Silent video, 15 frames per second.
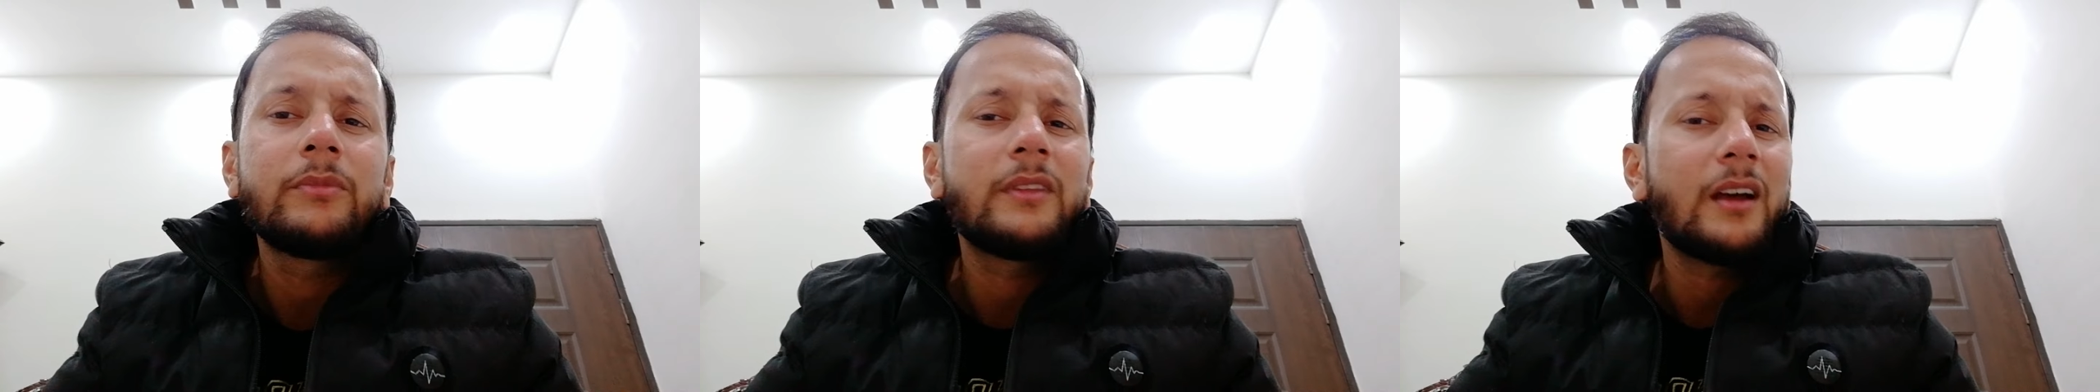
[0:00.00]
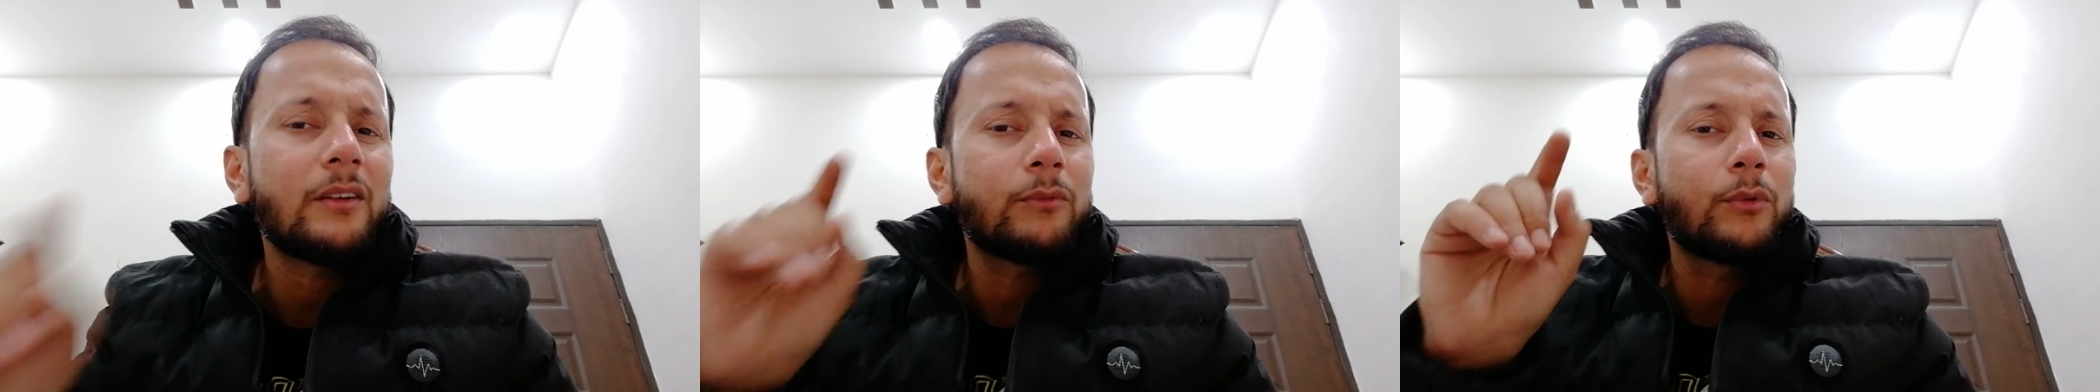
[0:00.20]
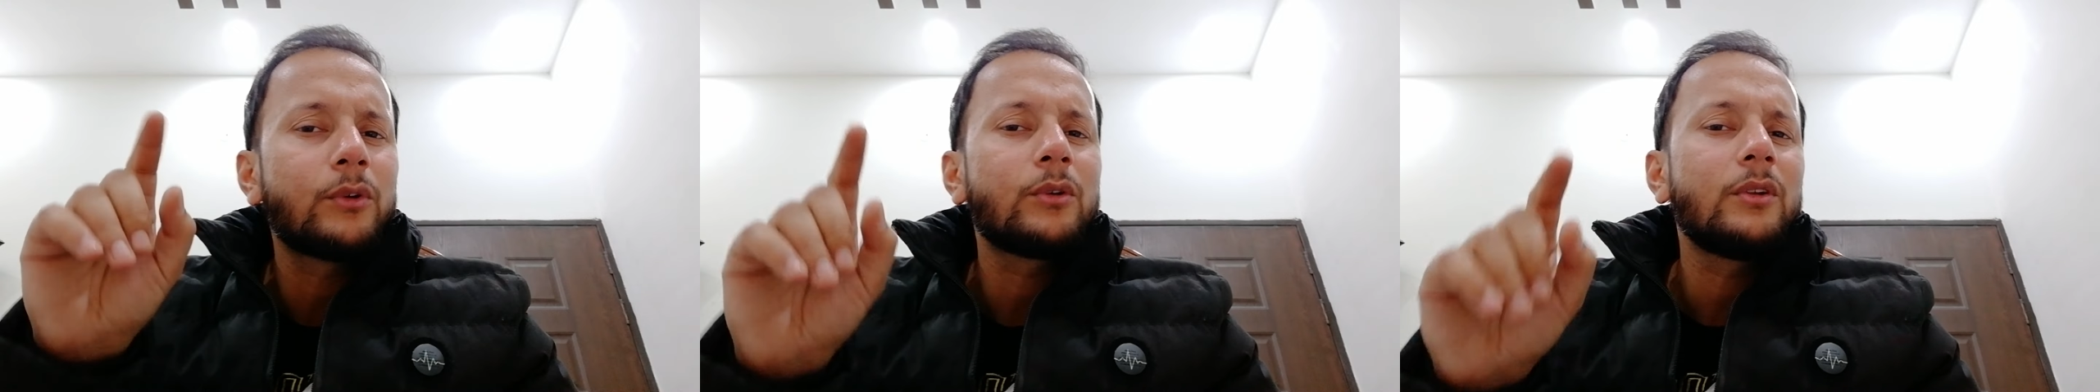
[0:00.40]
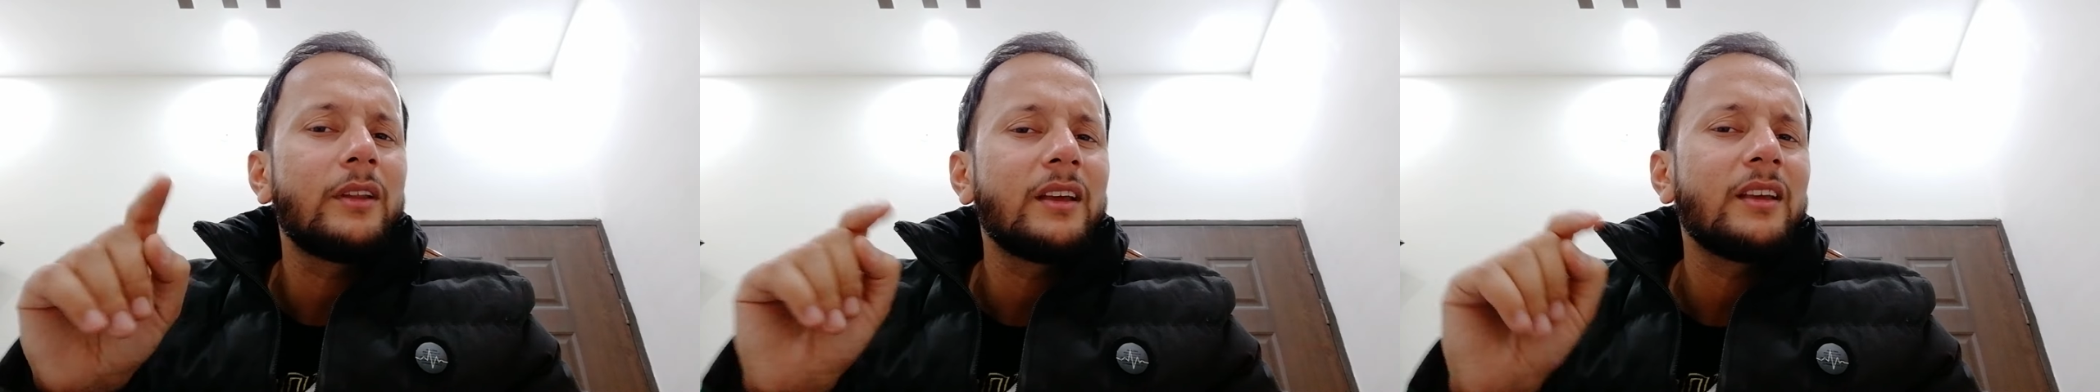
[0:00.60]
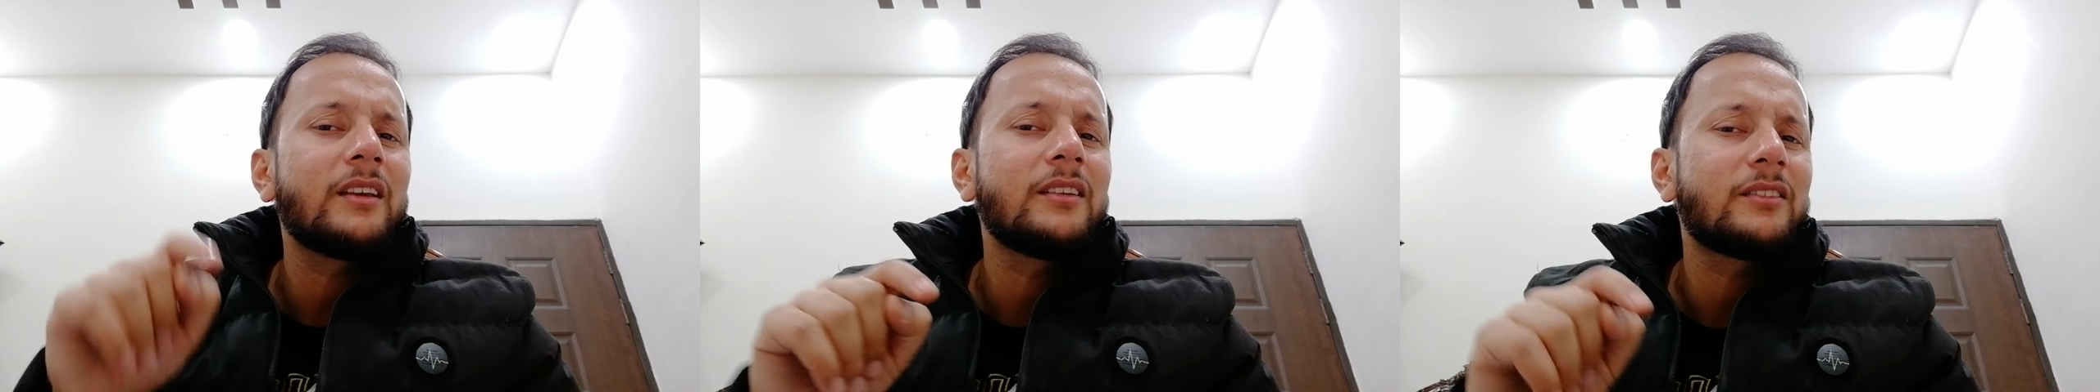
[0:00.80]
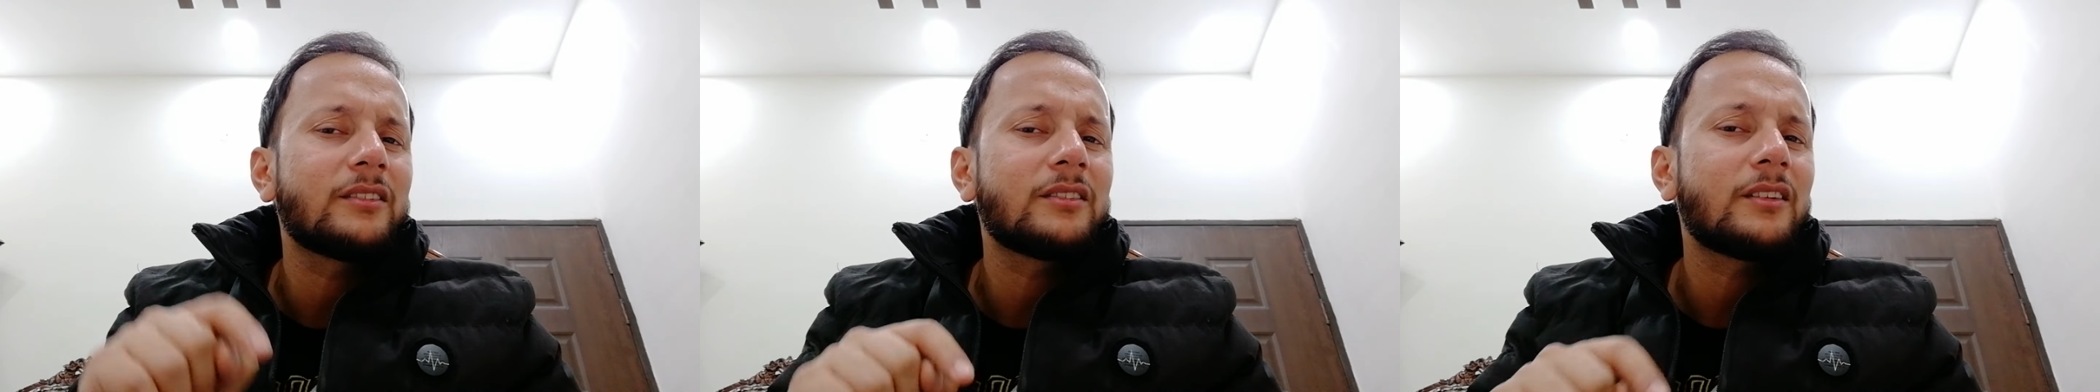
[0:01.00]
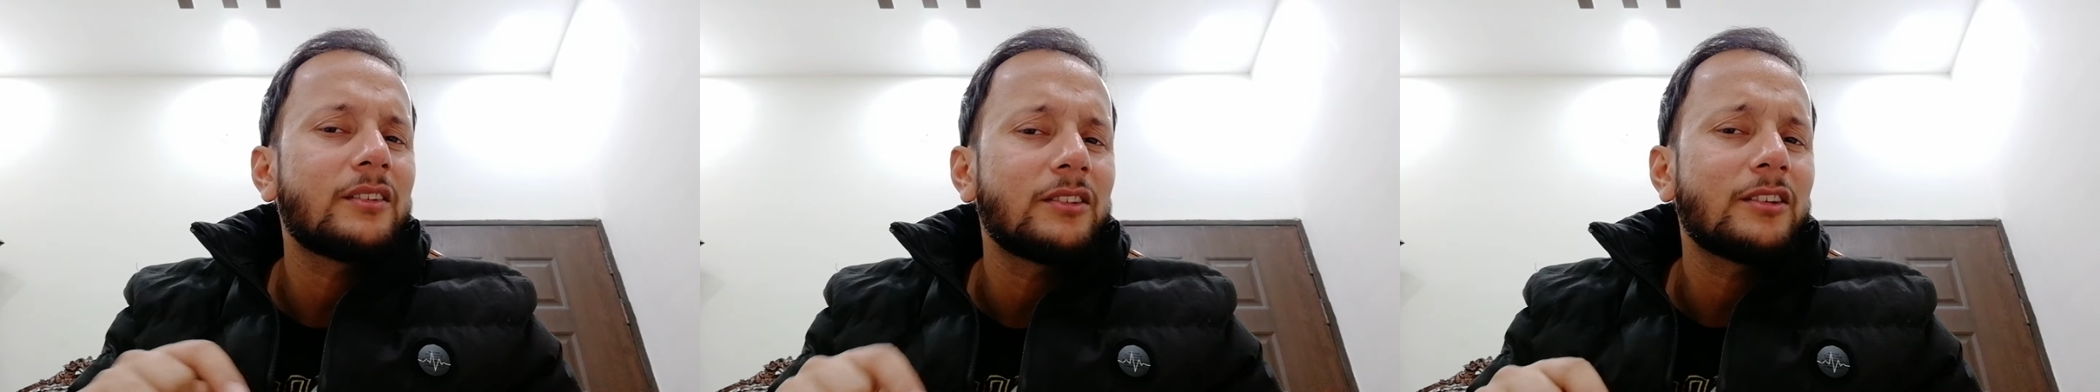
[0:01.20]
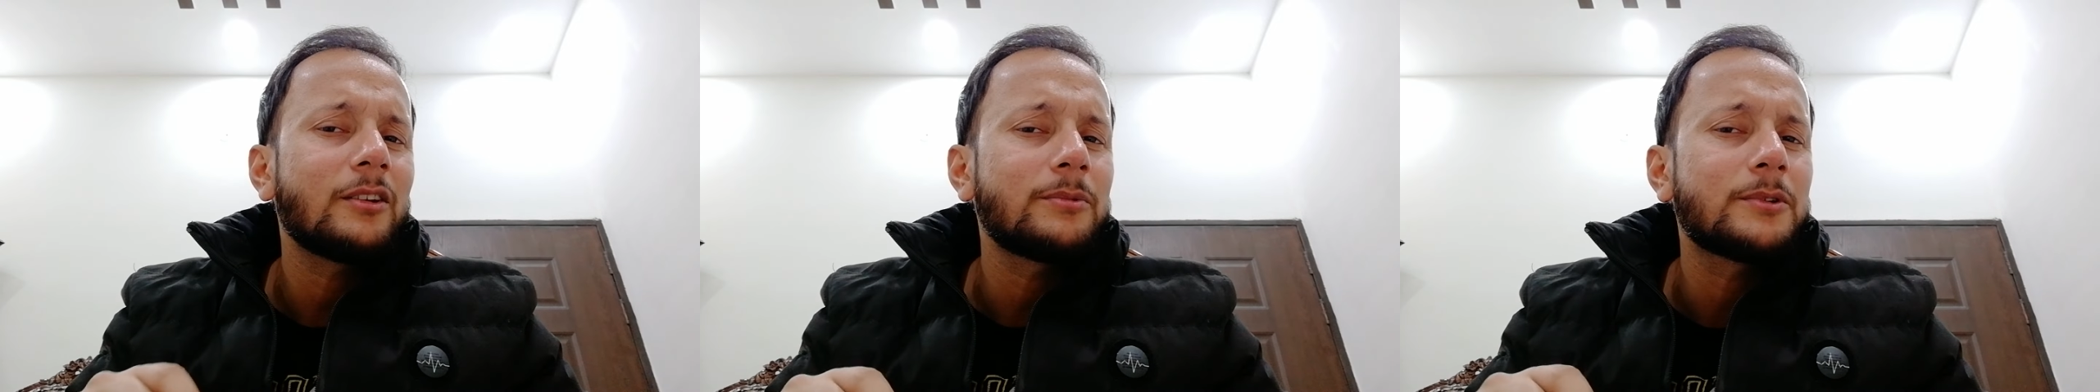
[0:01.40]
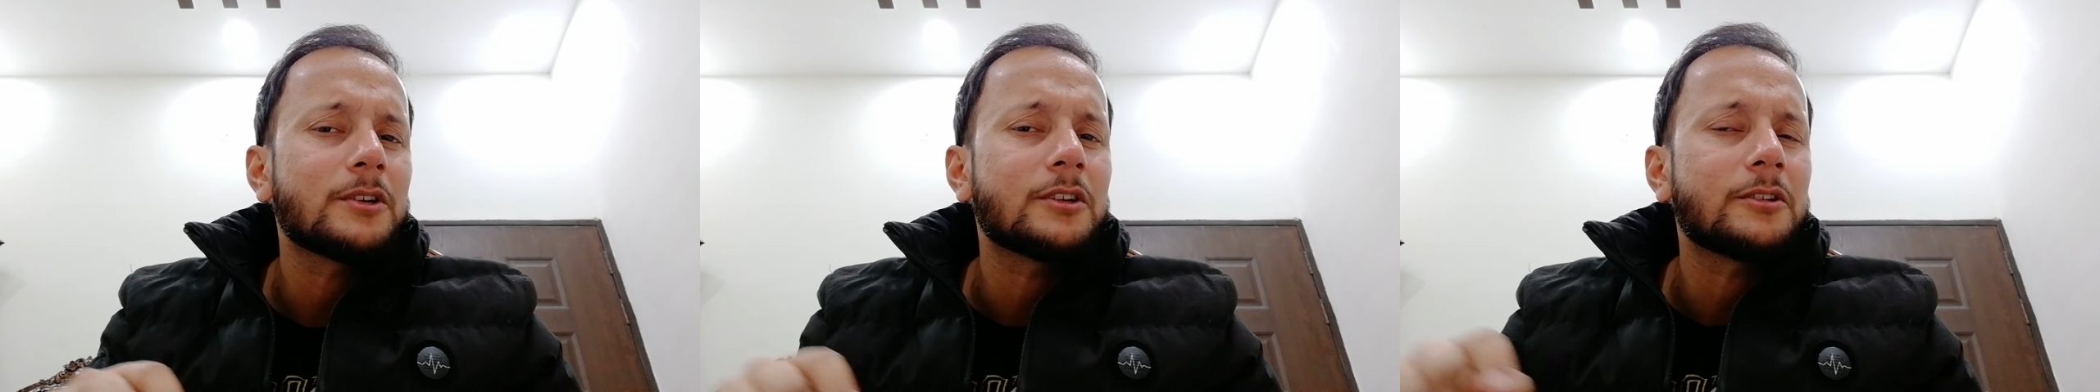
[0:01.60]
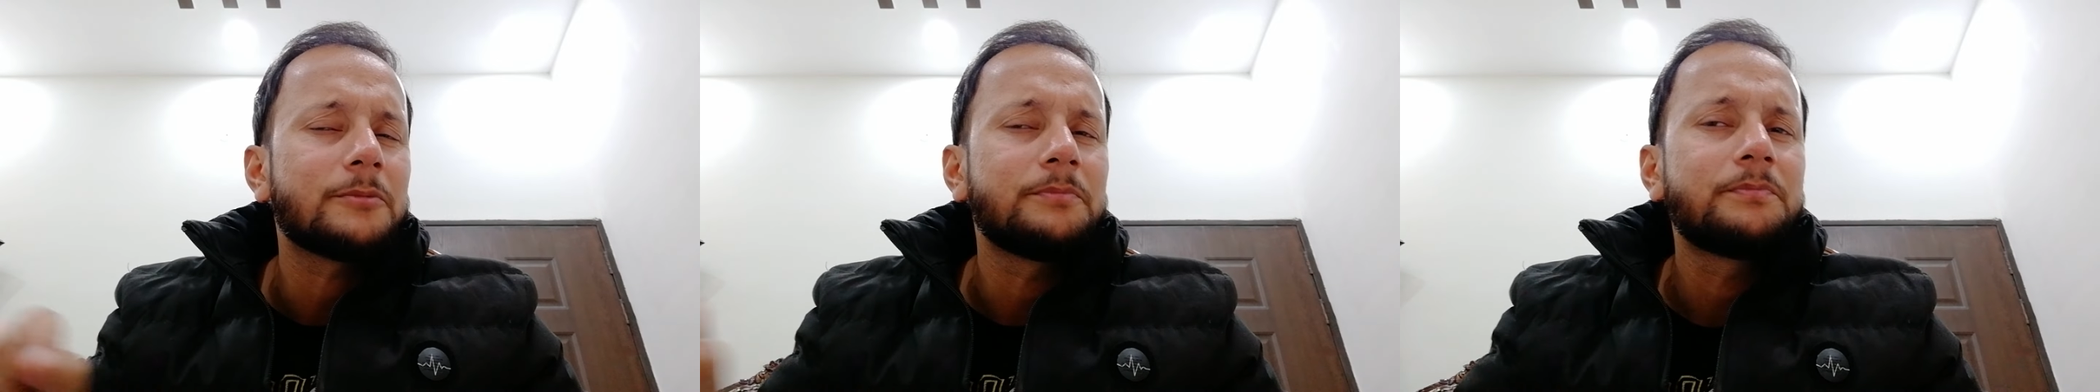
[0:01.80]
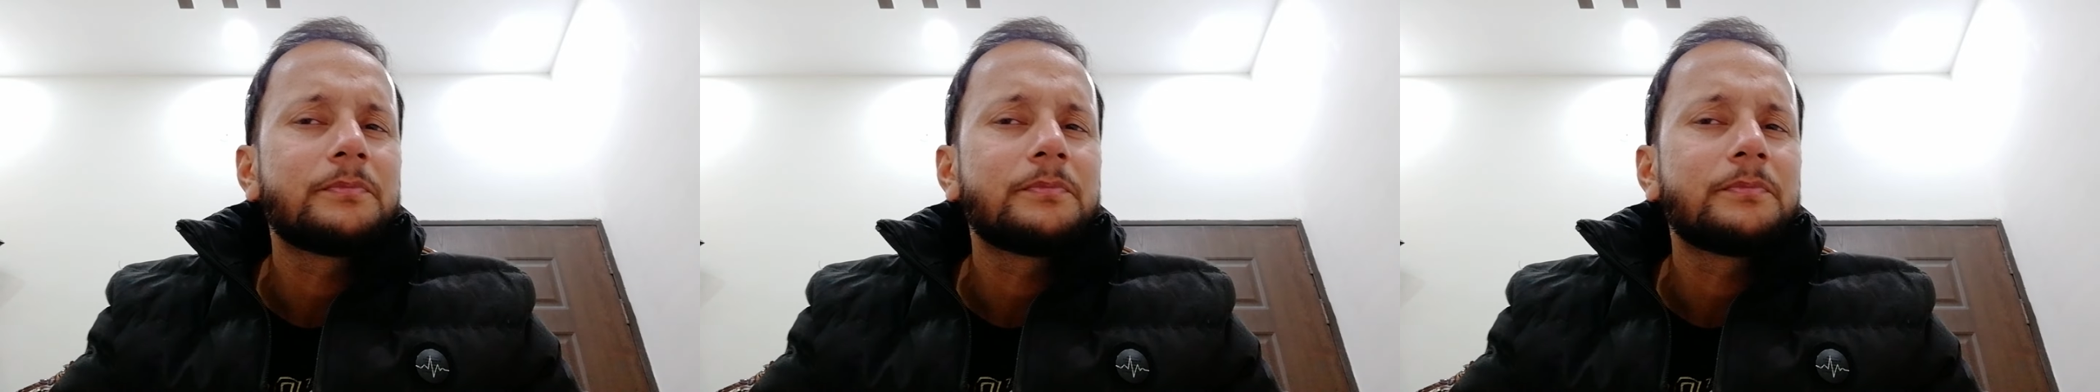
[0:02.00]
That photo link is in the description